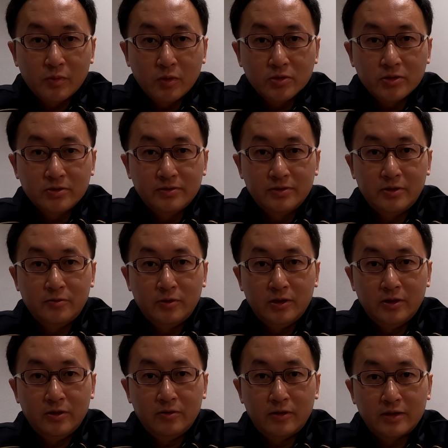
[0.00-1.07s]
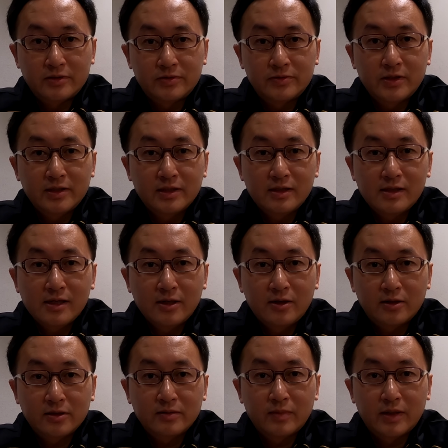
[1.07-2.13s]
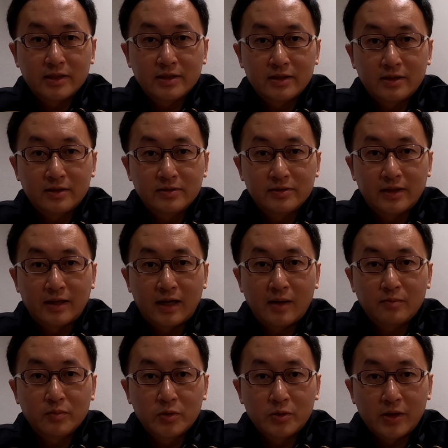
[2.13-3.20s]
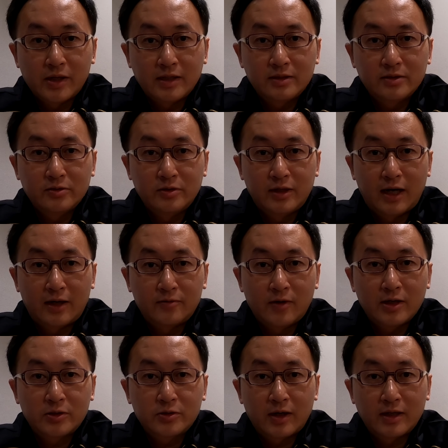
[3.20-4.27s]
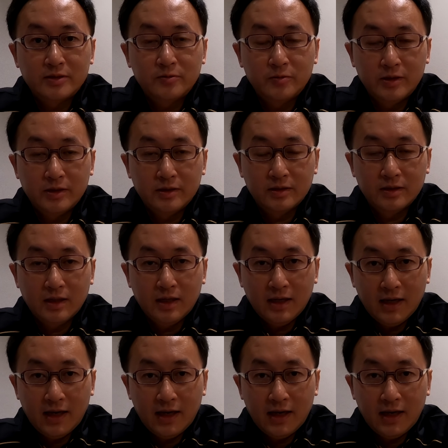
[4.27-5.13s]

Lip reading: most of you would know, I've recently gotten myself an upgrade to a direct drive wheel